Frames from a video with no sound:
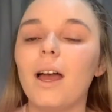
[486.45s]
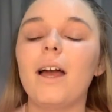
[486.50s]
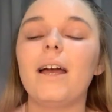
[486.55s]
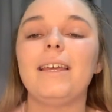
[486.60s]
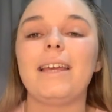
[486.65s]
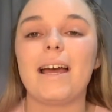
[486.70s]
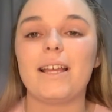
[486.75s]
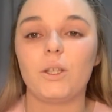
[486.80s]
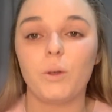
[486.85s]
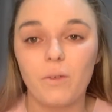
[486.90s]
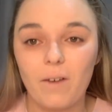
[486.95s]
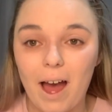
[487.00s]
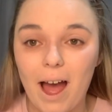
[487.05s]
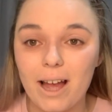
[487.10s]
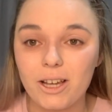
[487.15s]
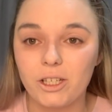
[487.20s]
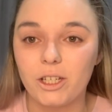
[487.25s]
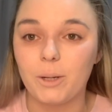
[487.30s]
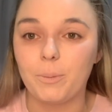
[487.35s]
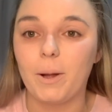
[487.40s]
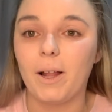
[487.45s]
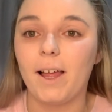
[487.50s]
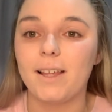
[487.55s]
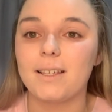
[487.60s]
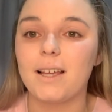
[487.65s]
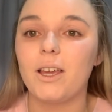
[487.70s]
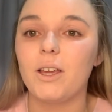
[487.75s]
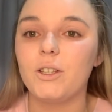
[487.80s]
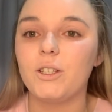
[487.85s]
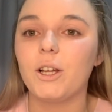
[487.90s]
Yes, with eyeshadow palettes, I
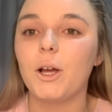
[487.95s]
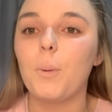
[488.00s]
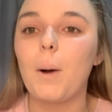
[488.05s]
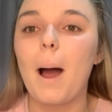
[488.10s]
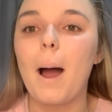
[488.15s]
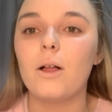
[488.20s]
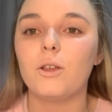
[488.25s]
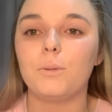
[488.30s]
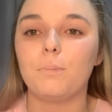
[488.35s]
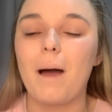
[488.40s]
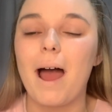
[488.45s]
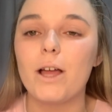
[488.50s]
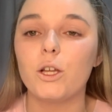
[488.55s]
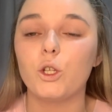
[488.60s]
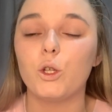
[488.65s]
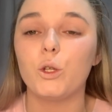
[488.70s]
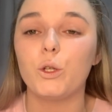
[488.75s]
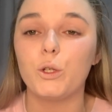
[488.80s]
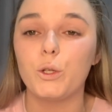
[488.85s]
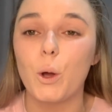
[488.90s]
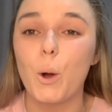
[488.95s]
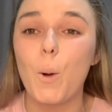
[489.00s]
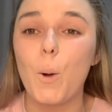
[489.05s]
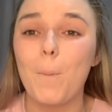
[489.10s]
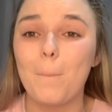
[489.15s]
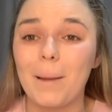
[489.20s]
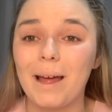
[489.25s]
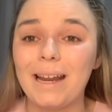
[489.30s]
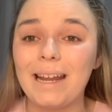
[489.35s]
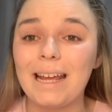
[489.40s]
used to go out and just buy so
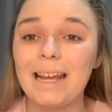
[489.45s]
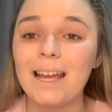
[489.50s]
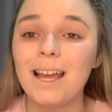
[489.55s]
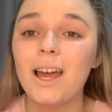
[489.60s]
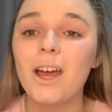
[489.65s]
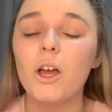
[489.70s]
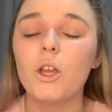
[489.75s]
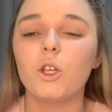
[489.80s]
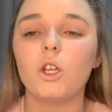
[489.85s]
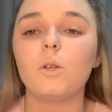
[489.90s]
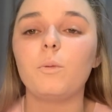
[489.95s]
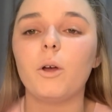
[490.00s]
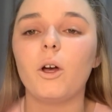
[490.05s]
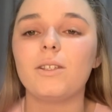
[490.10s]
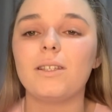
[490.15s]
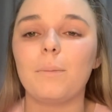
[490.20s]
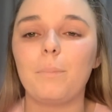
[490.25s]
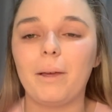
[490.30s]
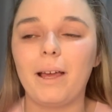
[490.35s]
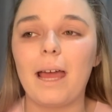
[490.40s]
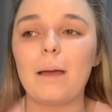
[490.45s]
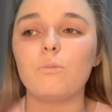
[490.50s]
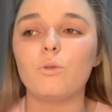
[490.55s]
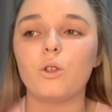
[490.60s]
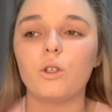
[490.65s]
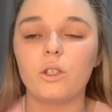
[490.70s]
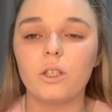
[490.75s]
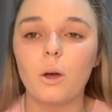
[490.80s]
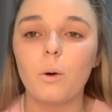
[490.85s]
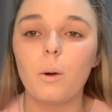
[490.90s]
many just because I became
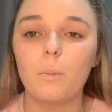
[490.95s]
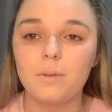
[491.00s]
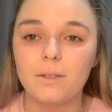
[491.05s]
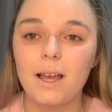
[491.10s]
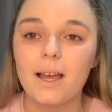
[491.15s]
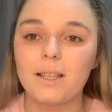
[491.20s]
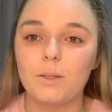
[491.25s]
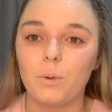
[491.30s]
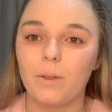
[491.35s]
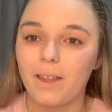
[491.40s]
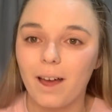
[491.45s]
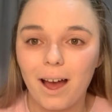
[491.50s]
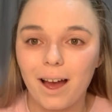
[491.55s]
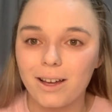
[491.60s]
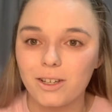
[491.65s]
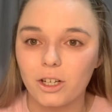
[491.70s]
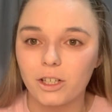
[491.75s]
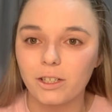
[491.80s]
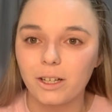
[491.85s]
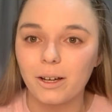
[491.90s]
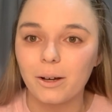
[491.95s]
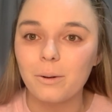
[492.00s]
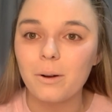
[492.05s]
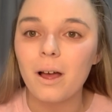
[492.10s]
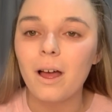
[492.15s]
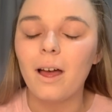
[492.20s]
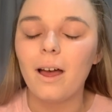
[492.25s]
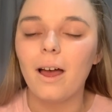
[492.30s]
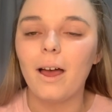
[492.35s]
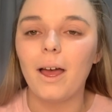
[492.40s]
so obsessed with eyeshadow.
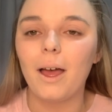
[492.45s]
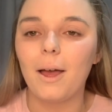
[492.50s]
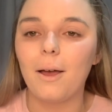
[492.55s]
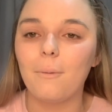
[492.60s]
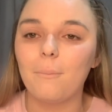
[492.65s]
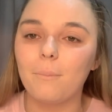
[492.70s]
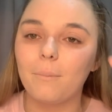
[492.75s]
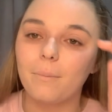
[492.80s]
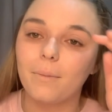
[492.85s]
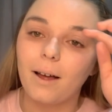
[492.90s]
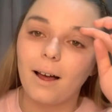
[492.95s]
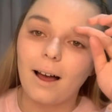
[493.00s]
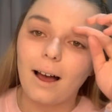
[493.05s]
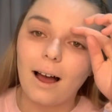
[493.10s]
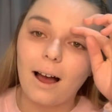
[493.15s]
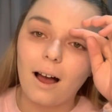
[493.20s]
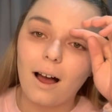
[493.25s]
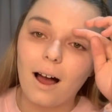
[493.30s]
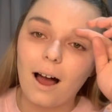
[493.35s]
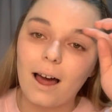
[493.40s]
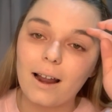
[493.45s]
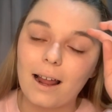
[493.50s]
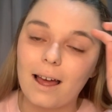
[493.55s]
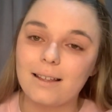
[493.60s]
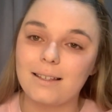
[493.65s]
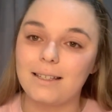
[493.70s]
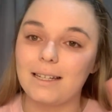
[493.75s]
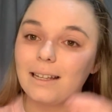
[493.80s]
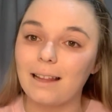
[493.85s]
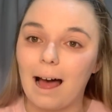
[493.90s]
And I
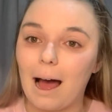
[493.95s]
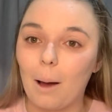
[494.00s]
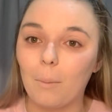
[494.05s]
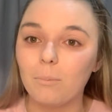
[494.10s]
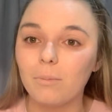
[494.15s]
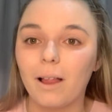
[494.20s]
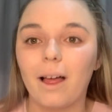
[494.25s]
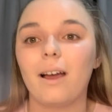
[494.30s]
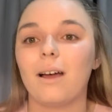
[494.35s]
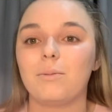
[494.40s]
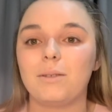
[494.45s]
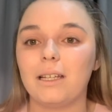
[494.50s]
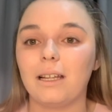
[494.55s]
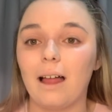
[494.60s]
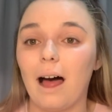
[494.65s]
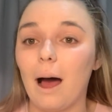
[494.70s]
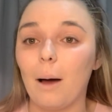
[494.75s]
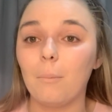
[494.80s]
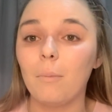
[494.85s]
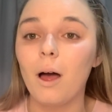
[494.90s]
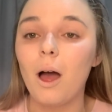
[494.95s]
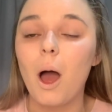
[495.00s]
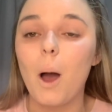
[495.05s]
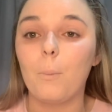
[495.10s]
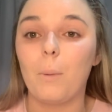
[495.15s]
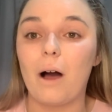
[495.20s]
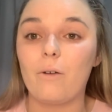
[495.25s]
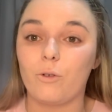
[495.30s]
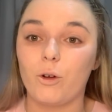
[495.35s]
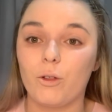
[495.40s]
still am, but
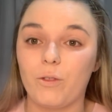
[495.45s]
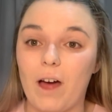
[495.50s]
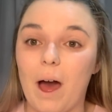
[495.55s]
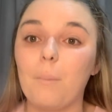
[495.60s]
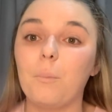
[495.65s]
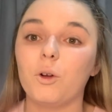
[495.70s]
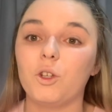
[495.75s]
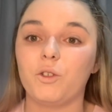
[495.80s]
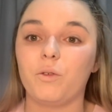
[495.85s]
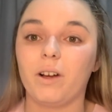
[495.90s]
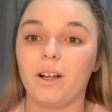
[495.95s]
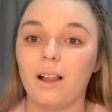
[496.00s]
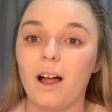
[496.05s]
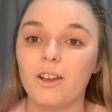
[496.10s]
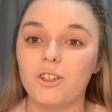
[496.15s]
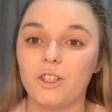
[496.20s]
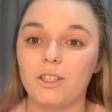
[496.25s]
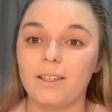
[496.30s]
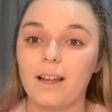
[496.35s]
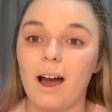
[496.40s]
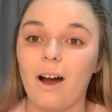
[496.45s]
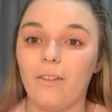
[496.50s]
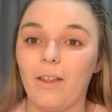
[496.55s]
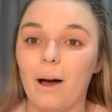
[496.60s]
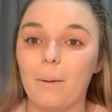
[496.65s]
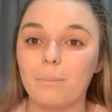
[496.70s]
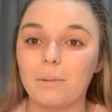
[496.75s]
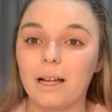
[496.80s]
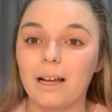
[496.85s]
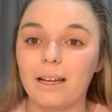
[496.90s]
I've got that much of a collection now that
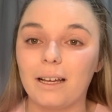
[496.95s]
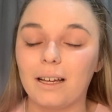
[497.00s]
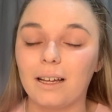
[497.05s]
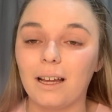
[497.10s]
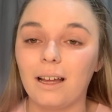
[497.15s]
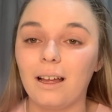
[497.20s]
I'm like,